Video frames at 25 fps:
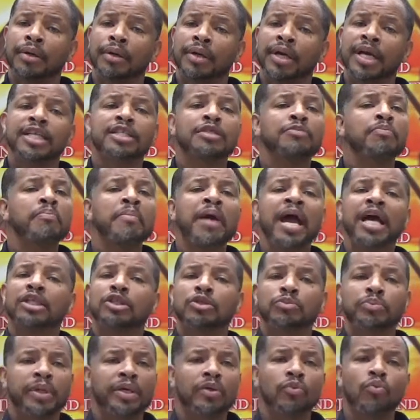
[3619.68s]
His
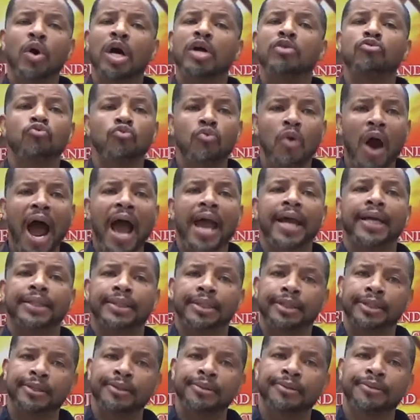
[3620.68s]
measurement wasn't right.
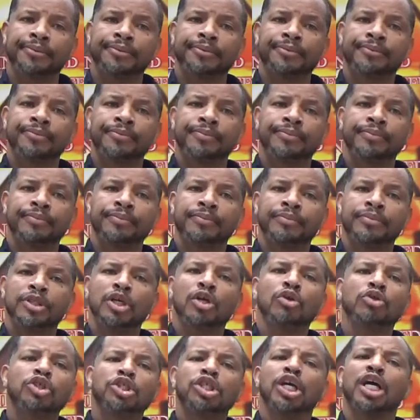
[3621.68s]

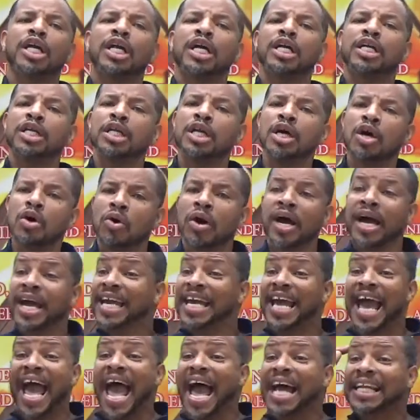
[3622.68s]
You should have knew.
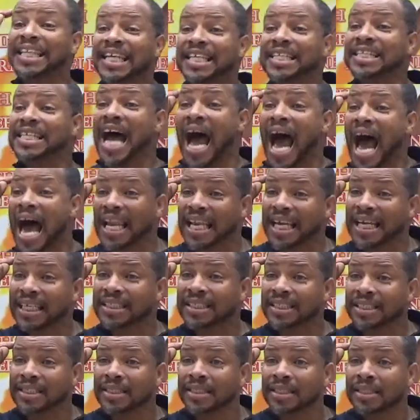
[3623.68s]
He had the
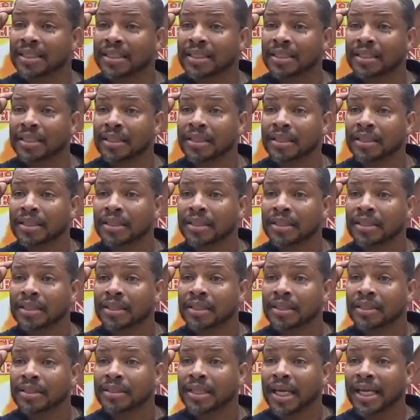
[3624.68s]
knowledge
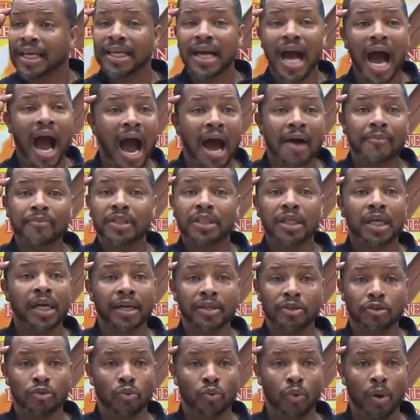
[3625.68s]
that God was,
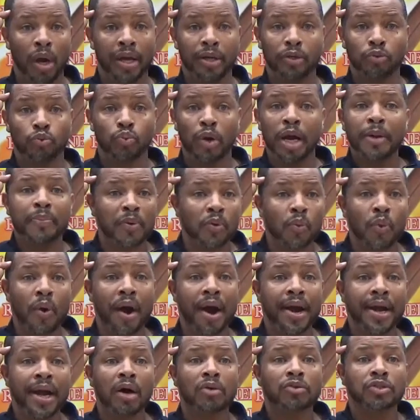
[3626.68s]
is, is reaping where
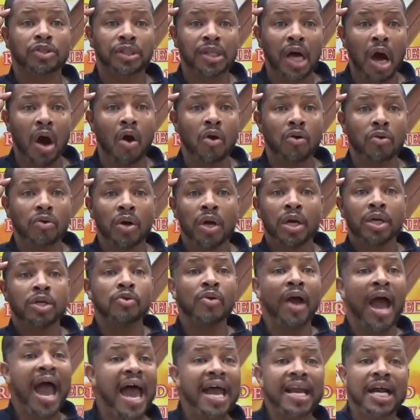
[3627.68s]
he don't sow. You
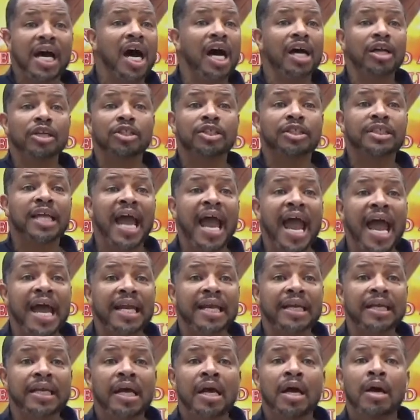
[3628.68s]
had to
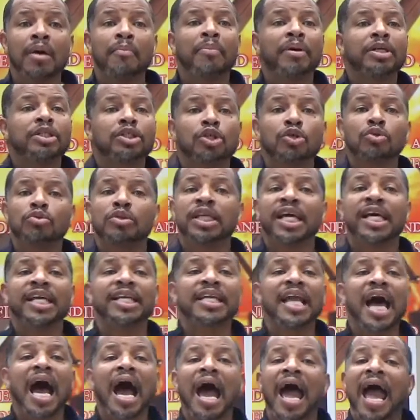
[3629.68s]
understand it, but you did
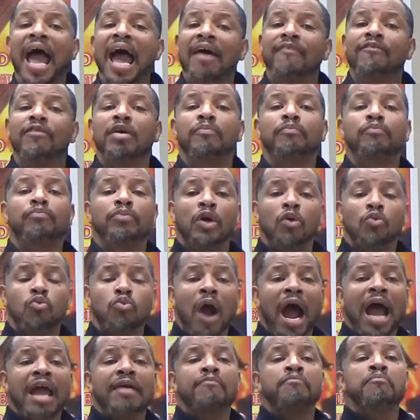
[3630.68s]
not have a, the
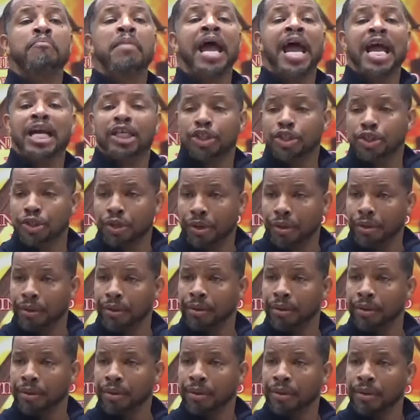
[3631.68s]
right measure.
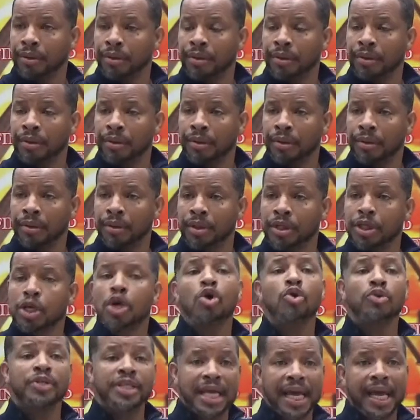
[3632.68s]
Yeah.
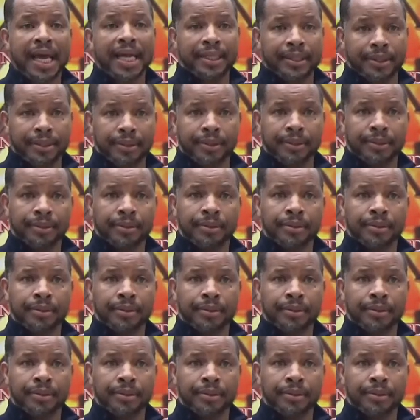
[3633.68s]
You didn't.